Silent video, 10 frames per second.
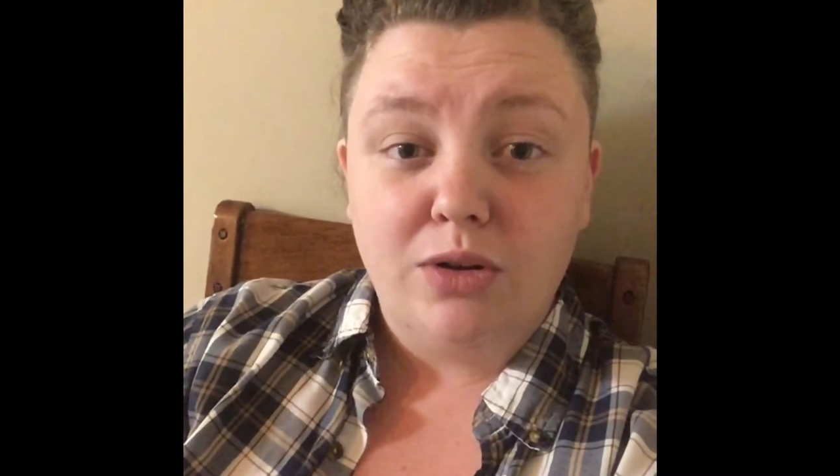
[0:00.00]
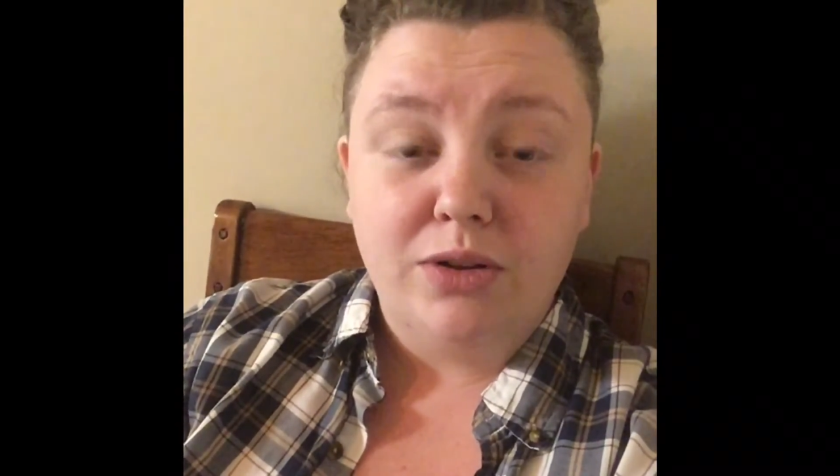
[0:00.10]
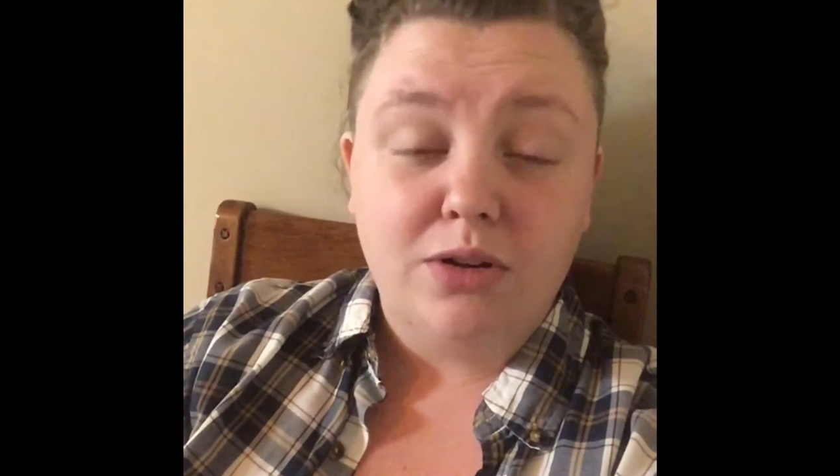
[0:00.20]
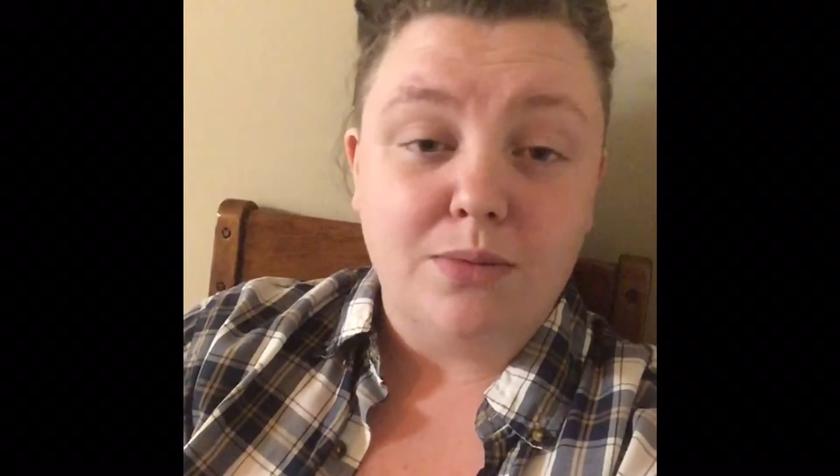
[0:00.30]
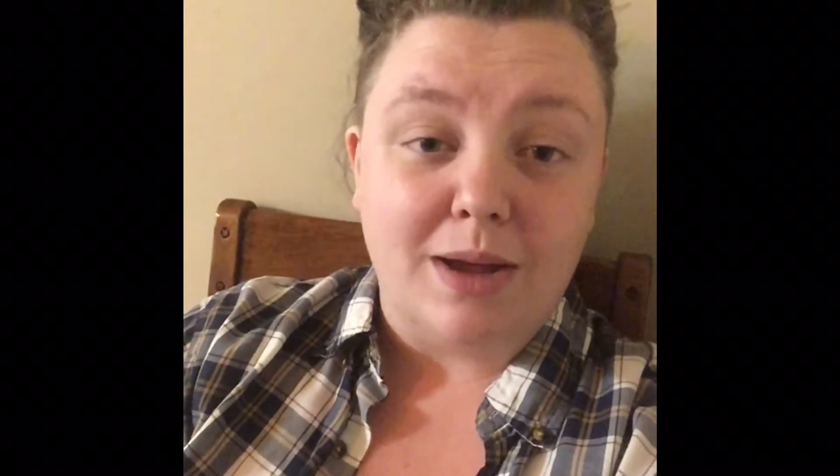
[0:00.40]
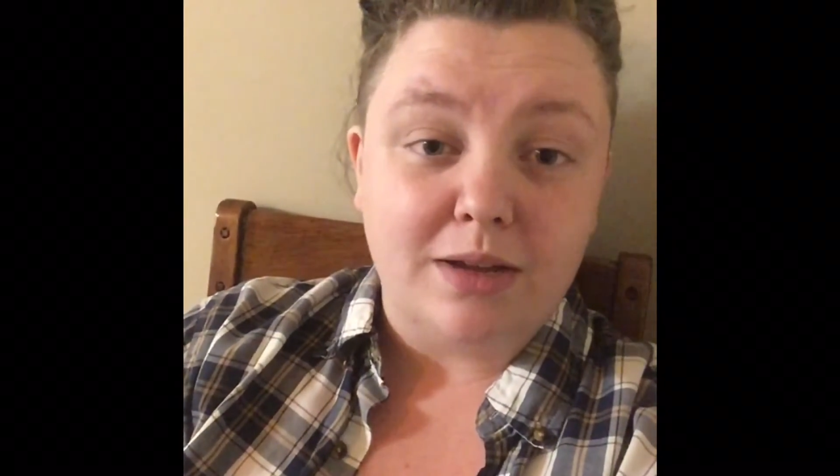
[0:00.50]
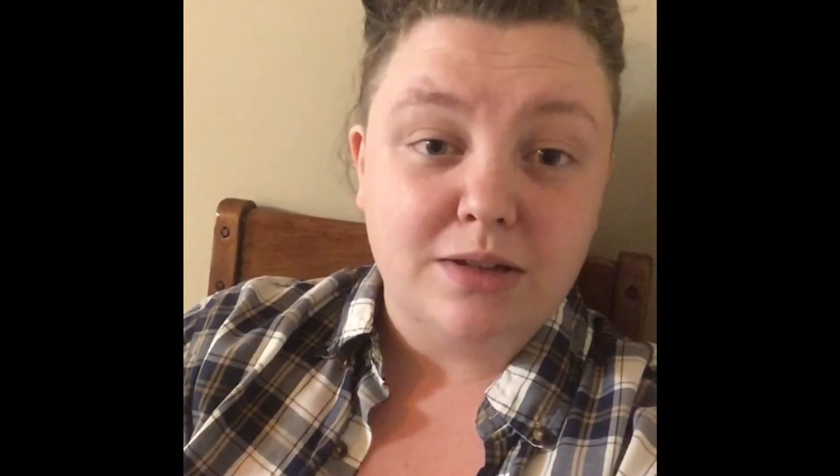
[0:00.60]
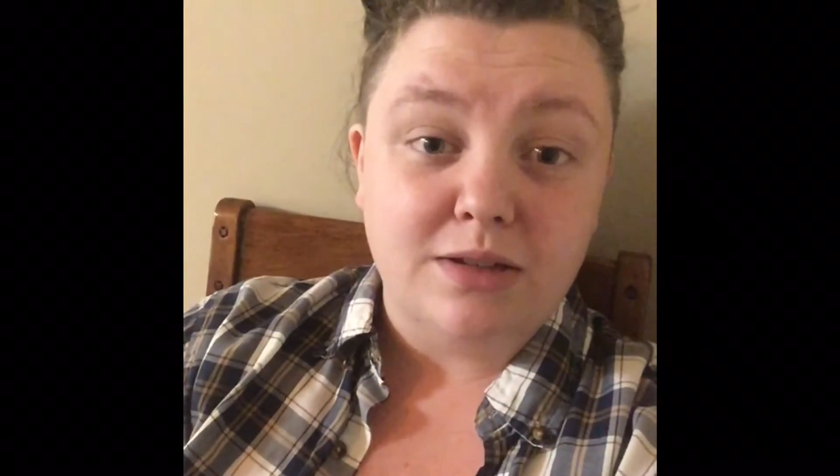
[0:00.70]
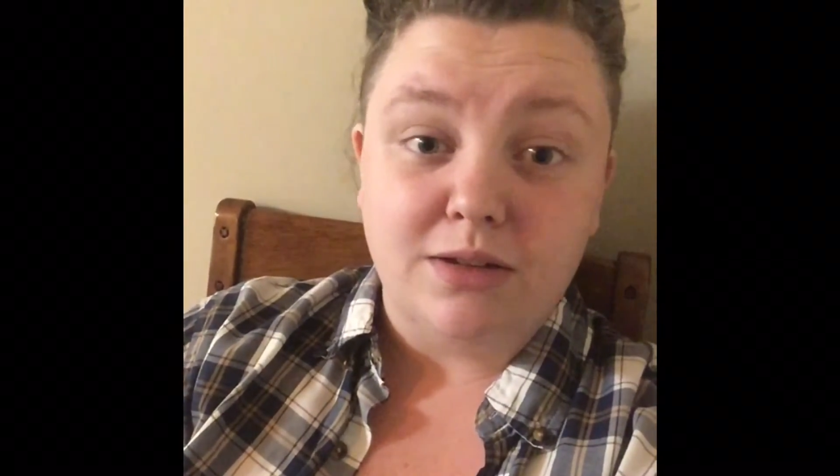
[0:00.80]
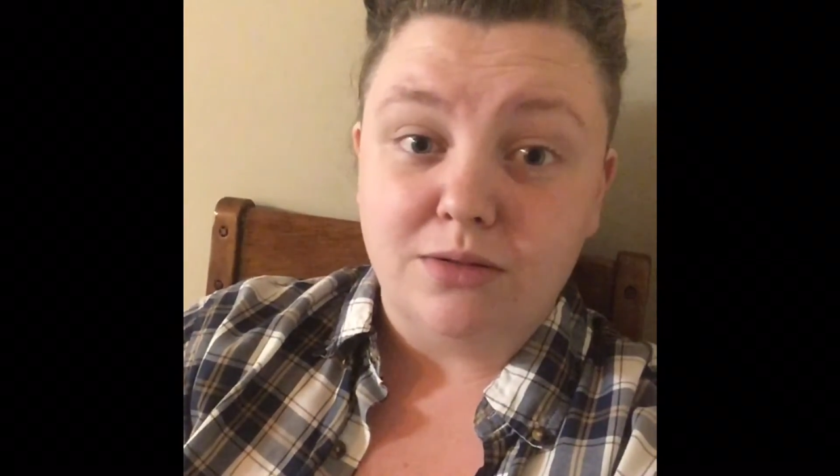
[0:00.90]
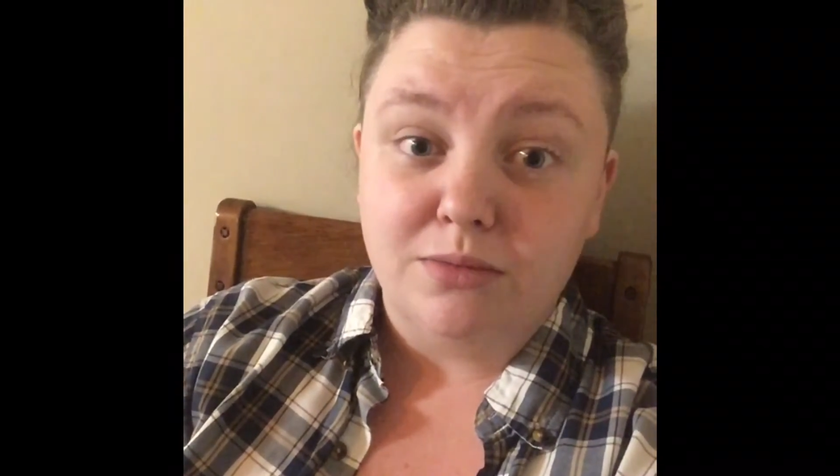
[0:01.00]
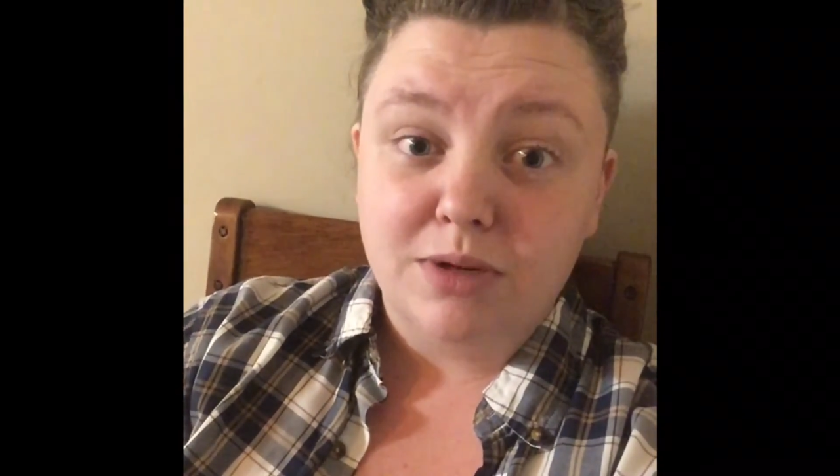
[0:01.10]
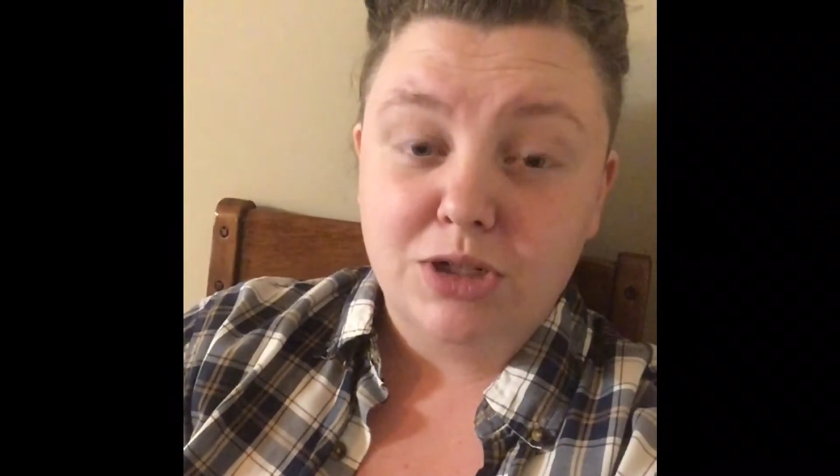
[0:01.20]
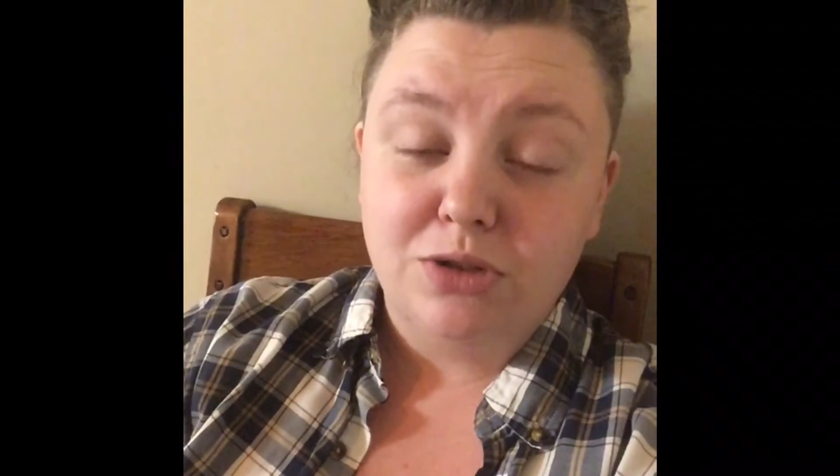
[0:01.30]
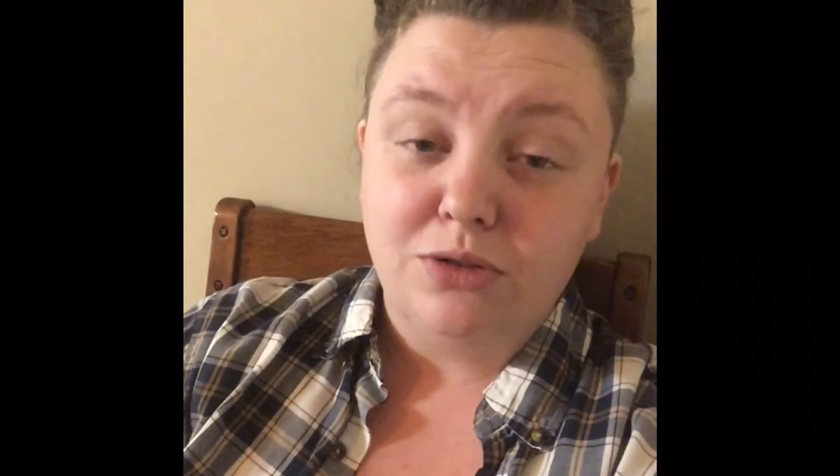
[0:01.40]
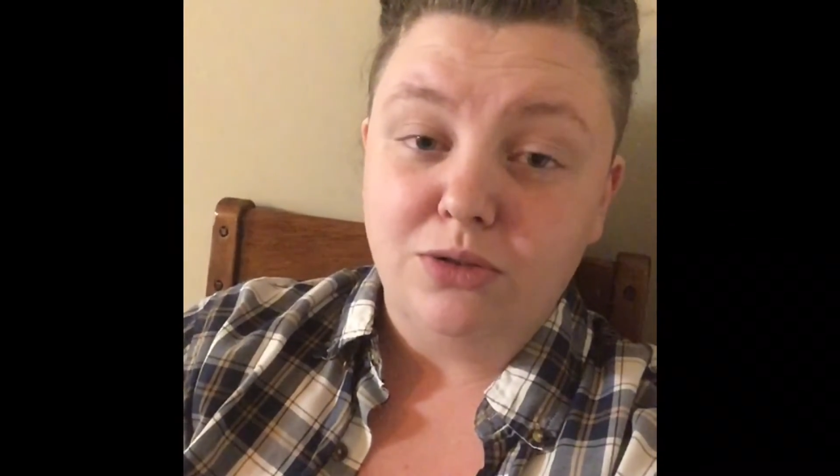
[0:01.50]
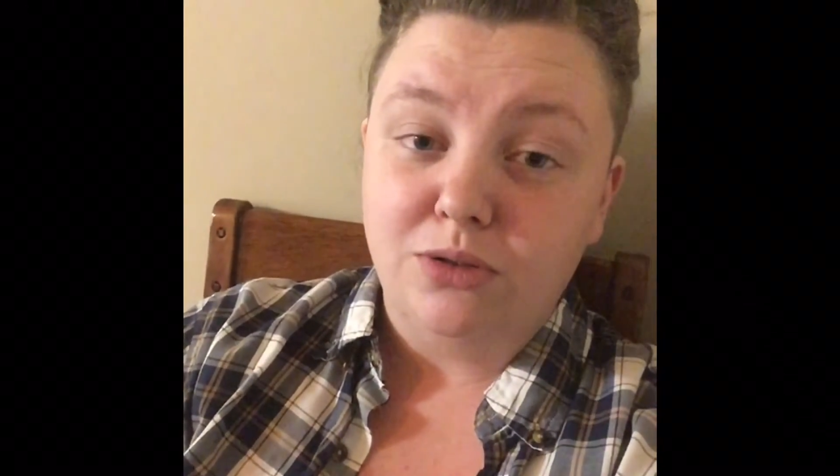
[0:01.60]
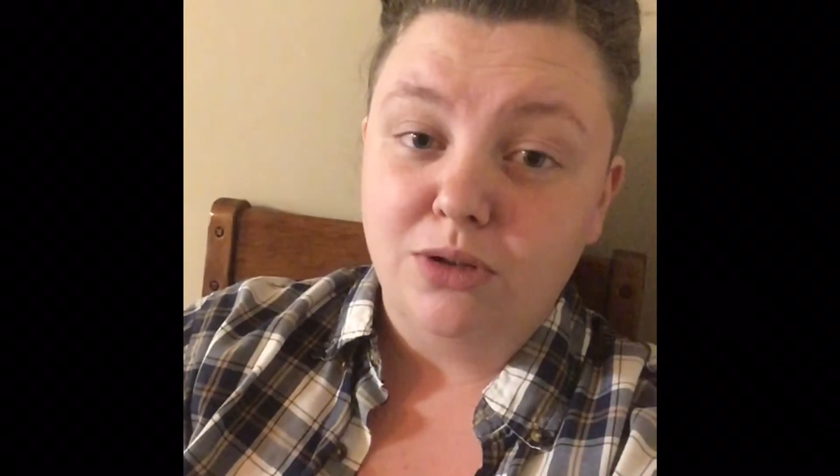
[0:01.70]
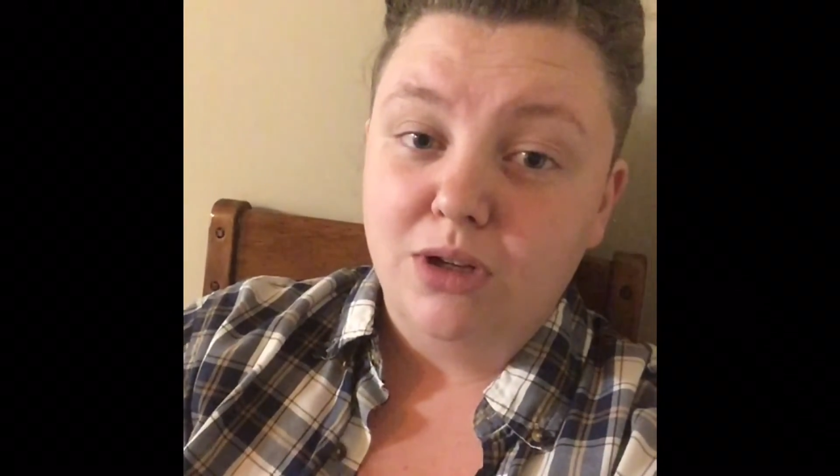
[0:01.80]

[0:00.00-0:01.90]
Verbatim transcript: that go back to the original,